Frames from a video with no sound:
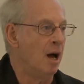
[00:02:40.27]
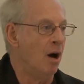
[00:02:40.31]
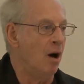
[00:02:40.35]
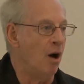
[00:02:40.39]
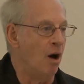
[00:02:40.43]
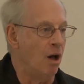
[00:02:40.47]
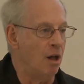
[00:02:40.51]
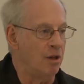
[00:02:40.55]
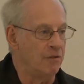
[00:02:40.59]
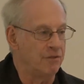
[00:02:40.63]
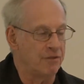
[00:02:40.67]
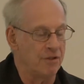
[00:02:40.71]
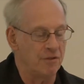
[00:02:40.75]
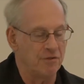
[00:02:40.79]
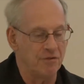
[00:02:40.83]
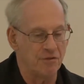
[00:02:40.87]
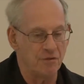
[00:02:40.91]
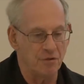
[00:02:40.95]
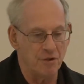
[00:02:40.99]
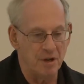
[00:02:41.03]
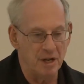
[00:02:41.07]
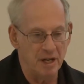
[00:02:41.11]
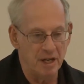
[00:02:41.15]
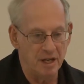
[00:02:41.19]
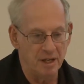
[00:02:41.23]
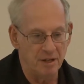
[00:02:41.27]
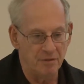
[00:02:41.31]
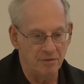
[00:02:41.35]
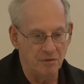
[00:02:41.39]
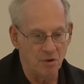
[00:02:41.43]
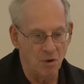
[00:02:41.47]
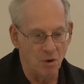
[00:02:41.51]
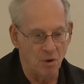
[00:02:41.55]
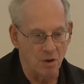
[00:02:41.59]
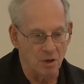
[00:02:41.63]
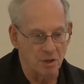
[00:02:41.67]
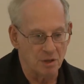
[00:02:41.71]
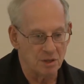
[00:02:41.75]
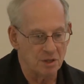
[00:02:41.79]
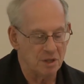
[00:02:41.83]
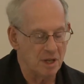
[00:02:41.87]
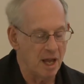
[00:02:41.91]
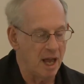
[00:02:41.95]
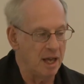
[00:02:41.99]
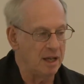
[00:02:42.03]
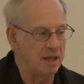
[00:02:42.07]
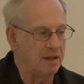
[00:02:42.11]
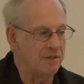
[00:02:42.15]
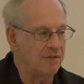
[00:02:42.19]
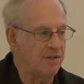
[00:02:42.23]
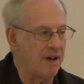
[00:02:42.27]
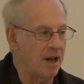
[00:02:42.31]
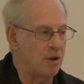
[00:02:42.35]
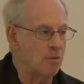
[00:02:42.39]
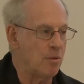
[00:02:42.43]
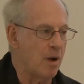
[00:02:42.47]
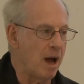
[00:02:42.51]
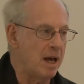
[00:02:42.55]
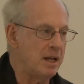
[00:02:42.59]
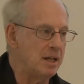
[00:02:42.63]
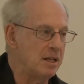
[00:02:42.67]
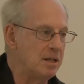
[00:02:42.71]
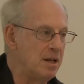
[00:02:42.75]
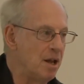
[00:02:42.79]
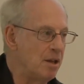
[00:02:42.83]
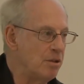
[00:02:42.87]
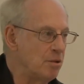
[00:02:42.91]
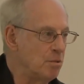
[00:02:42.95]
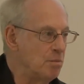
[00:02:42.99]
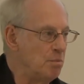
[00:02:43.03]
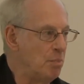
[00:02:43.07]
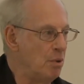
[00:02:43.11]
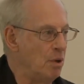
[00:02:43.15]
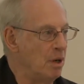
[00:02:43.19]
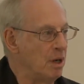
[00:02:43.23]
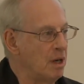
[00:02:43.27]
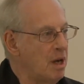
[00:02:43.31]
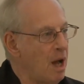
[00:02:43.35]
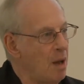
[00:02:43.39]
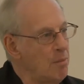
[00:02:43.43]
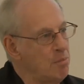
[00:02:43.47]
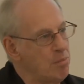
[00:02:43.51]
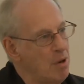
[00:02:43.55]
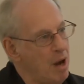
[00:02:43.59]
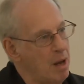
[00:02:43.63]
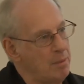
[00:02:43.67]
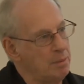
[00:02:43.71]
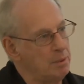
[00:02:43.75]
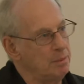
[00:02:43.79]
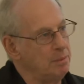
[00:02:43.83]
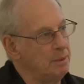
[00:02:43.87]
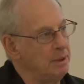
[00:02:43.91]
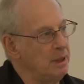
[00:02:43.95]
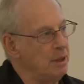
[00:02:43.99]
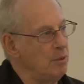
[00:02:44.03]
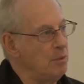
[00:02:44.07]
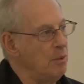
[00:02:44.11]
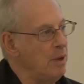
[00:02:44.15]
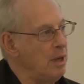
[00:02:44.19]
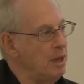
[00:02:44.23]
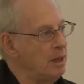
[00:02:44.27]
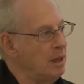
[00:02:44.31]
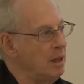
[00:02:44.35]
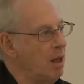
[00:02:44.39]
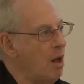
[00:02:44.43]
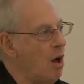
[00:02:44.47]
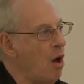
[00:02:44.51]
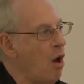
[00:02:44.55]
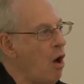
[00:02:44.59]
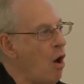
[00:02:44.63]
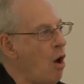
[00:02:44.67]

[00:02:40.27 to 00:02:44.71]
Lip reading: All for free, of course, and if I write another book, I probably will,